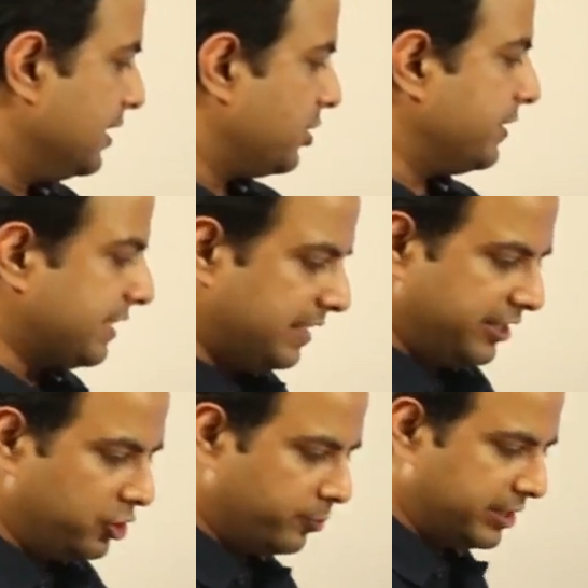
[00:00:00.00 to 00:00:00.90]
So we still
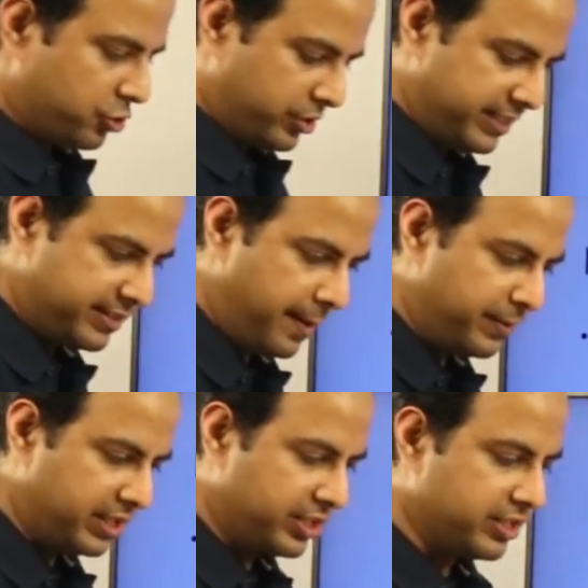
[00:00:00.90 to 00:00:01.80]
need humans to test the
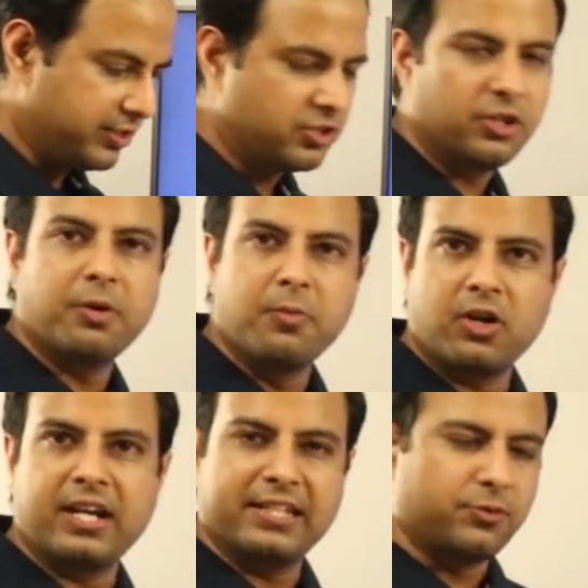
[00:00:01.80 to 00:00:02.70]
application. So you know, more
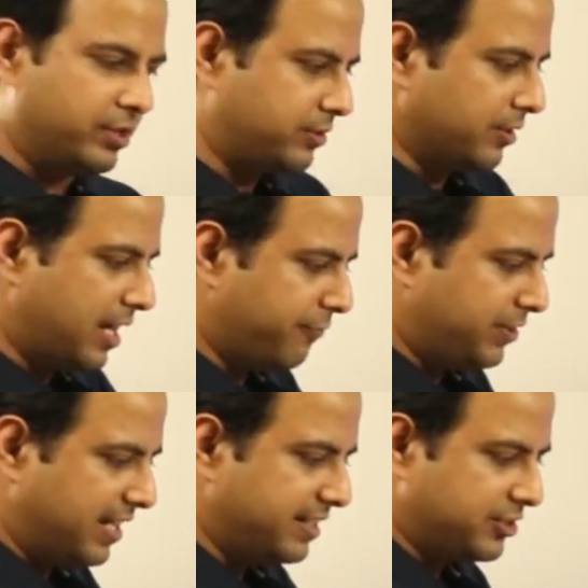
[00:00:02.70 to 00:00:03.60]
or less, what I've
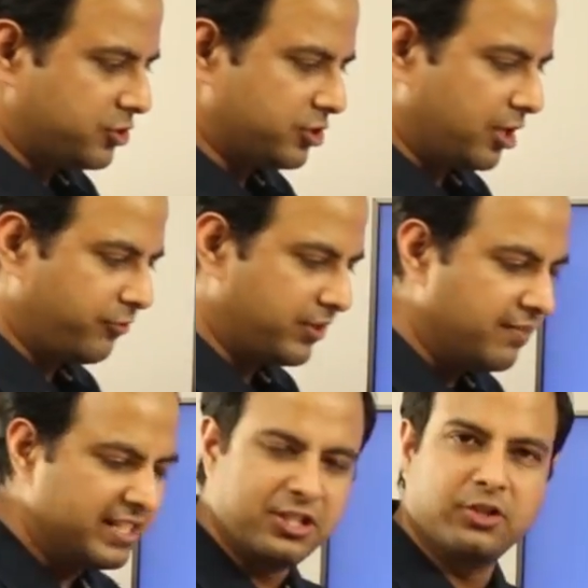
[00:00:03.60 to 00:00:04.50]
done is to sort of
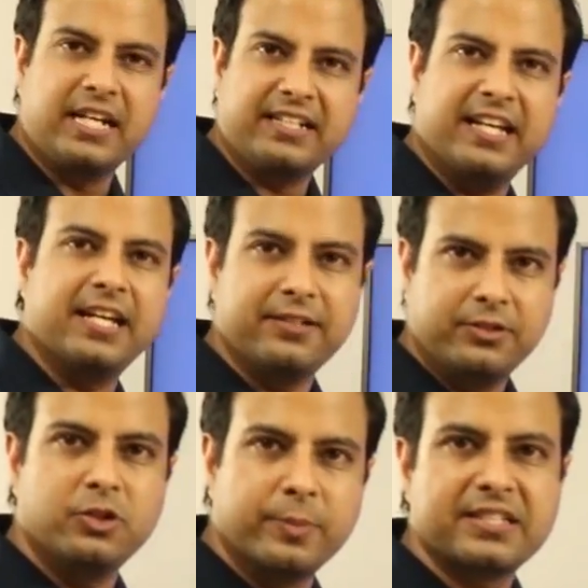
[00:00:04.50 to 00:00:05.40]
convince you that hey,
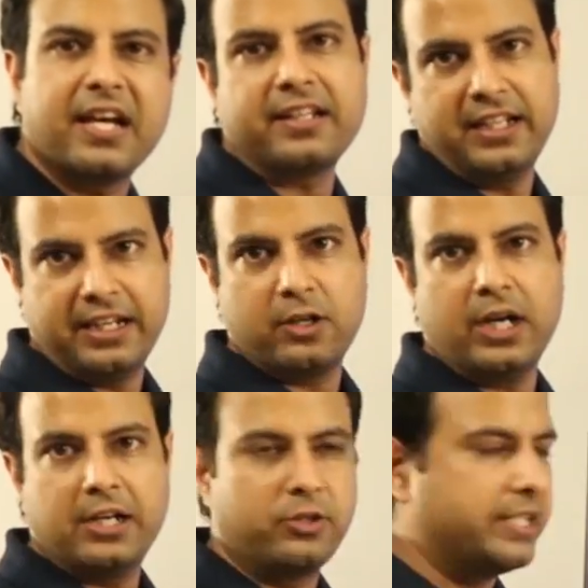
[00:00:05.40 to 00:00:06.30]
humans are really
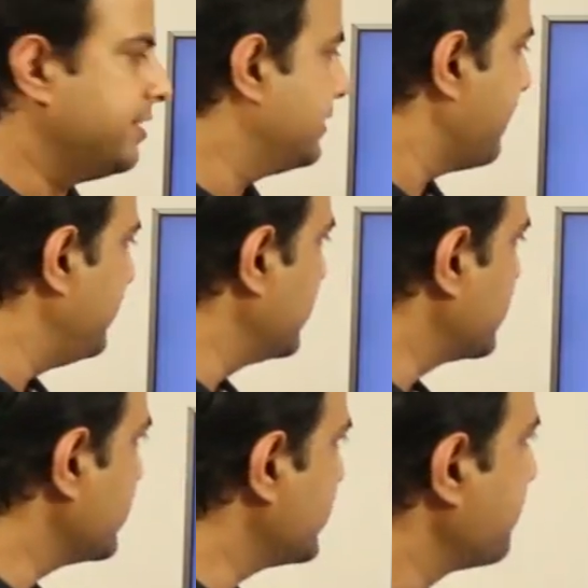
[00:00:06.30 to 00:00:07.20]
required to test these
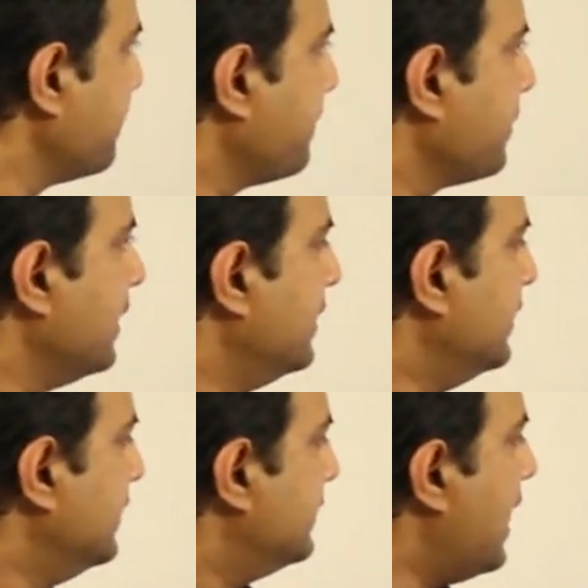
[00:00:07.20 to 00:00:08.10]
applications.
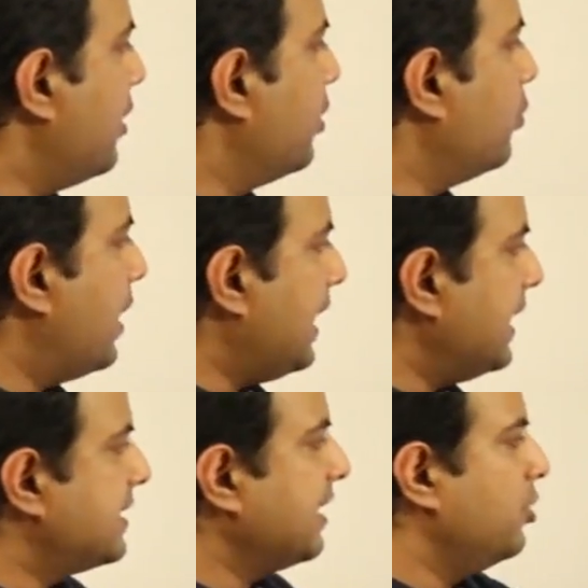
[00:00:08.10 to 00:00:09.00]
Now, while
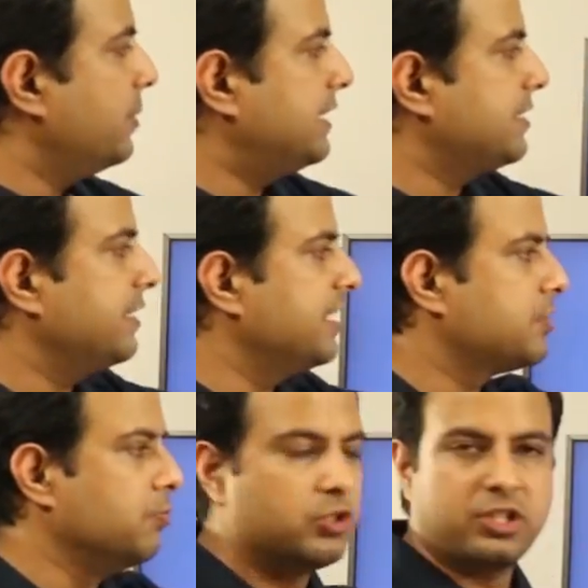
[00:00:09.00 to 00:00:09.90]
large-scale human testing
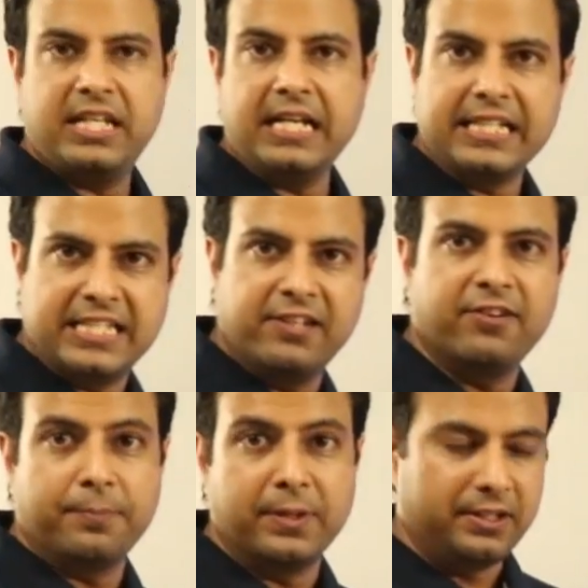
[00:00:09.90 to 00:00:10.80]
is mostly
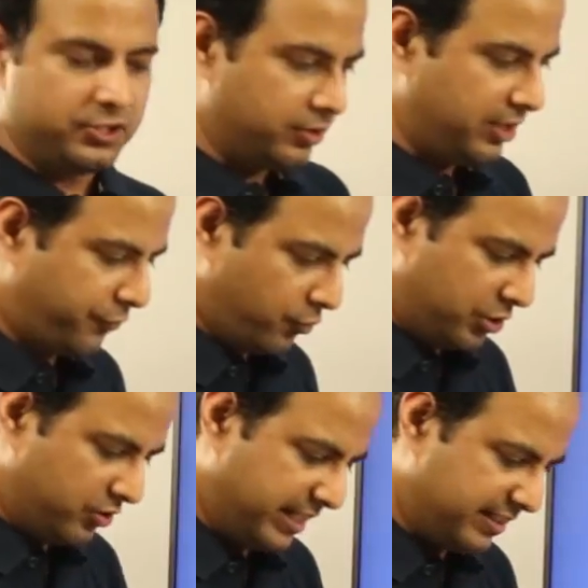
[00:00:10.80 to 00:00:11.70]
achievable, so if you
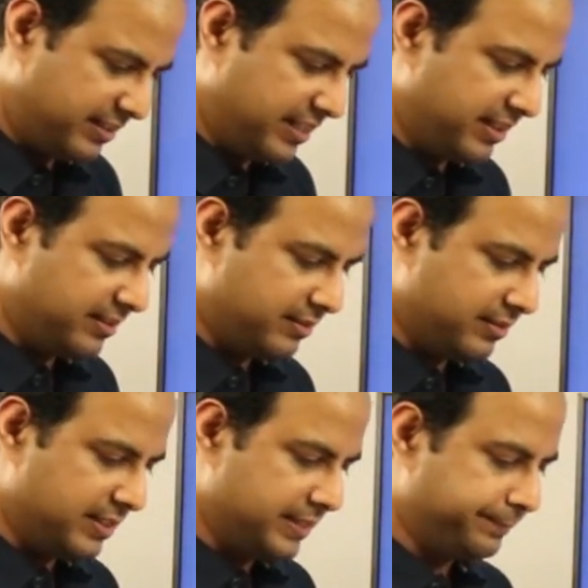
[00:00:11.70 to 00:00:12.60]
want to get it done,
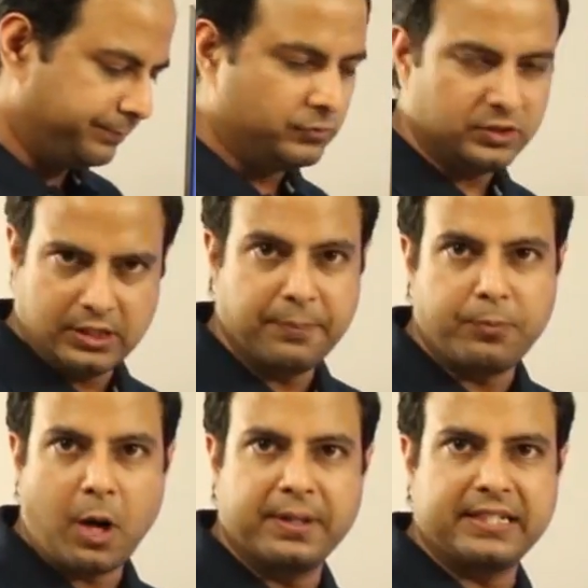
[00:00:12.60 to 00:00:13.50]

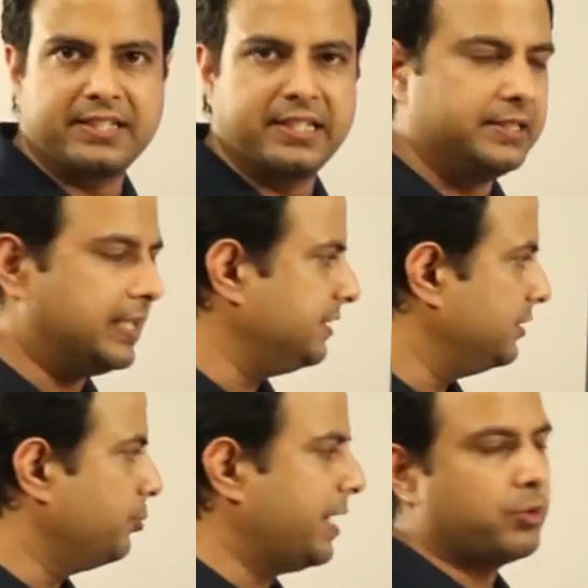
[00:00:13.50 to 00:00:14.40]
proper testing done,
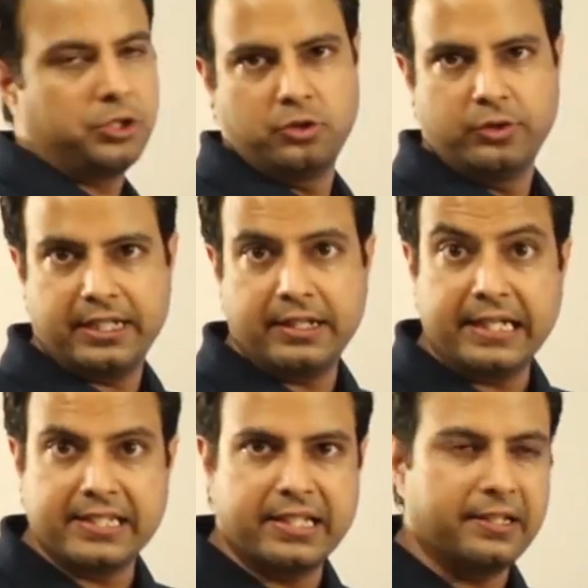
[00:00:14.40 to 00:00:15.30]
you might want to do it at
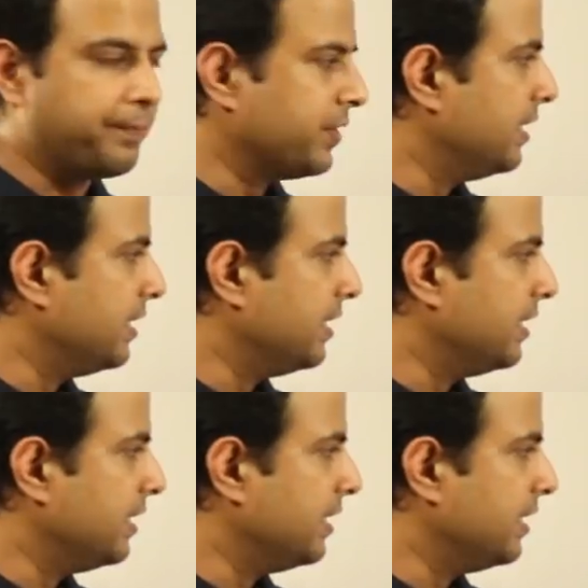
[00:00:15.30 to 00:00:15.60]
large scale.